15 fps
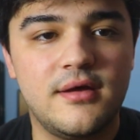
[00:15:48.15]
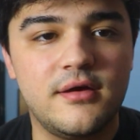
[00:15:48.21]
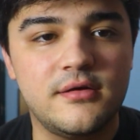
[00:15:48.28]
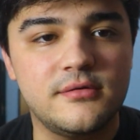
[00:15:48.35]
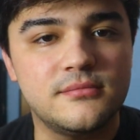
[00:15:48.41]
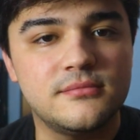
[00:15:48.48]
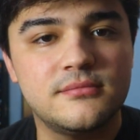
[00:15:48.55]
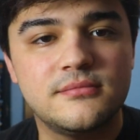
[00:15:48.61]

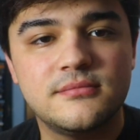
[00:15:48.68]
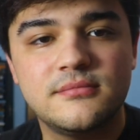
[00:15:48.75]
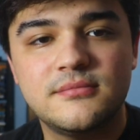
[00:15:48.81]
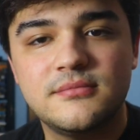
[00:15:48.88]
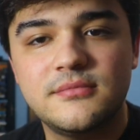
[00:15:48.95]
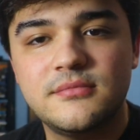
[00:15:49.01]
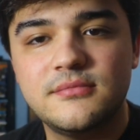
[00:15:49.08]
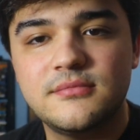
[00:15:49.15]
Um,
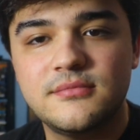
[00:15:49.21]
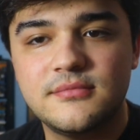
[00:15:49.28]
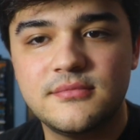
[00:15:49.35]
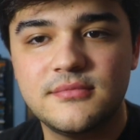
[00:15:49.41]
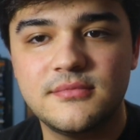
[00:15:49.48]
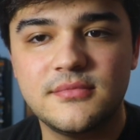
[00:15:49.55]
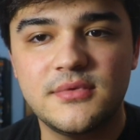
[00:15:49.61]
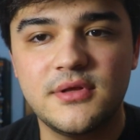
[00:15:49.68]

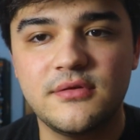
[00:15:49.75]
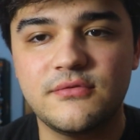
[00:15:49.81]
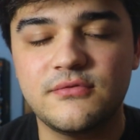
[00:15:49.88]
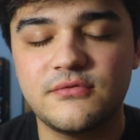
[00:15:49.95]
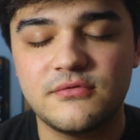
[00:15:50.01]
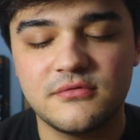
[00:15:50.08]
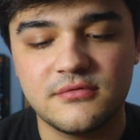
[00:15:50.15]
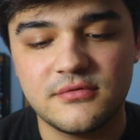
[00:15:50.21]

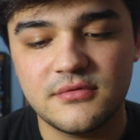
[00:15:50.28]
if,